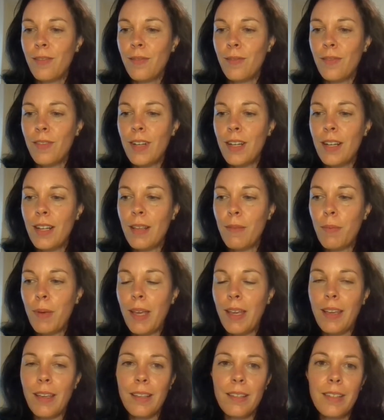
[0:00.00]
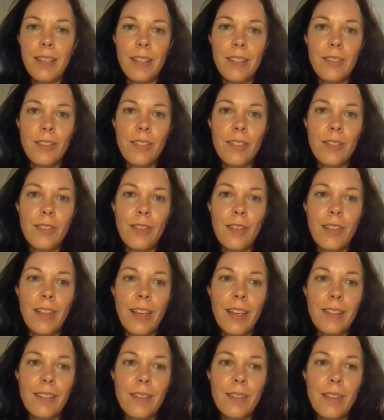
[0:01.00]
really paying attention to
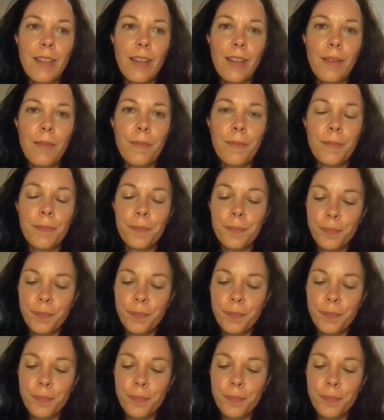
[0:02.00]
that. So